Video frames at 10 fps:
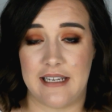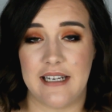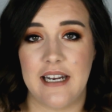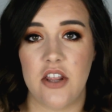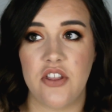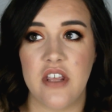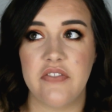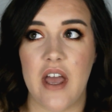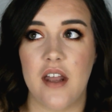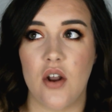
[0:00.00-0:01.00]
And I think
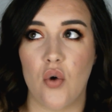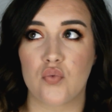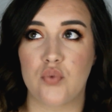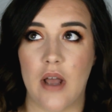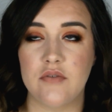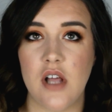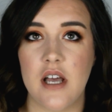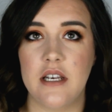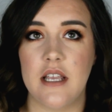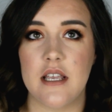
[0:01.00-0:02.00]
that
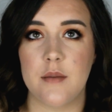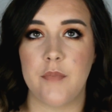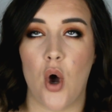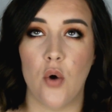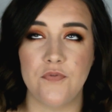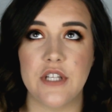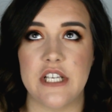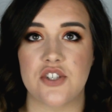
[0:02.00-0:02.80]
Revlon hopefully is